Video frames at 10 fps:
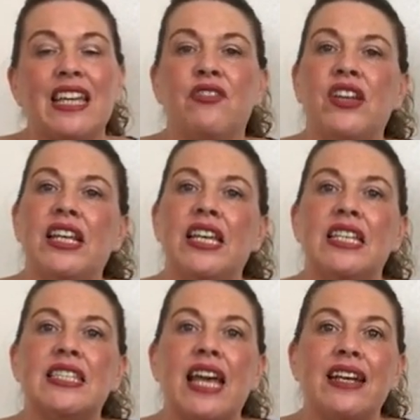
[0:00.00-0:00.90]
if it
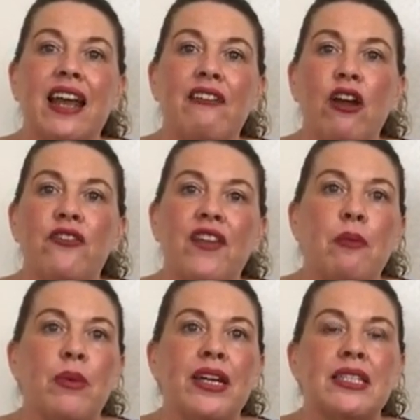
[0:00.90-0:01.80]
is a narrow
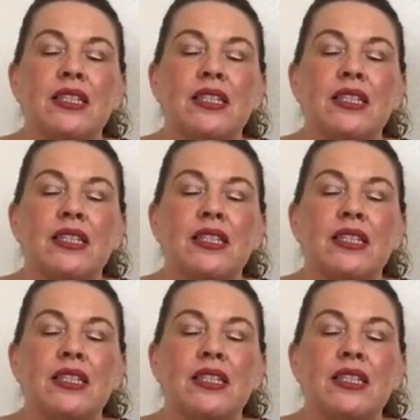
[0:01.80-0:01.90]
fabric,